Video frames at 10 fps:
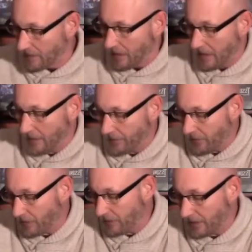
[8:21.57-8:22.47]
There
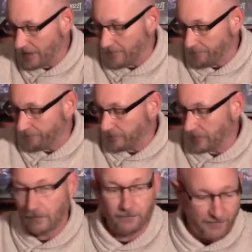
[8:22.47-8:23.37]
are
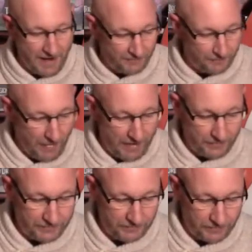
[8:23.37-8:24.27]
5
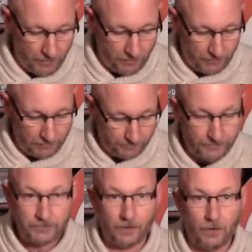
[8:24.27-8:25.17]
spiders in total,
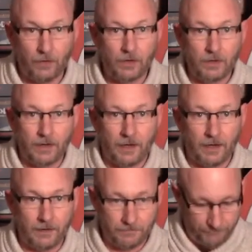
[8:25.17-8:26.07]
so
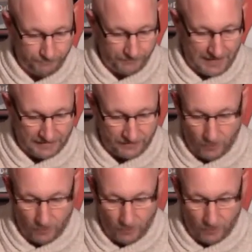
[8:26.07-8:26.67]
that's the